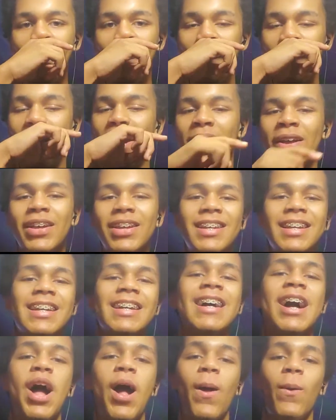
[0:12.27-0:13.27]
Okay.
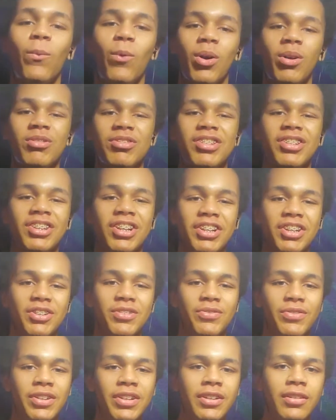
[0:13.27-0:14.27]
Welcome to London
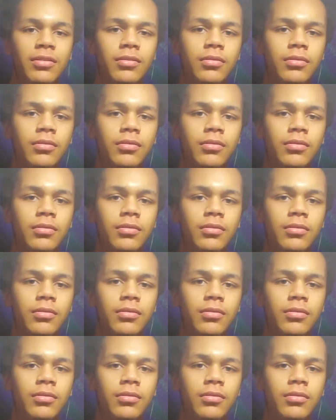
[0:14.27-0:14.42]
Fit.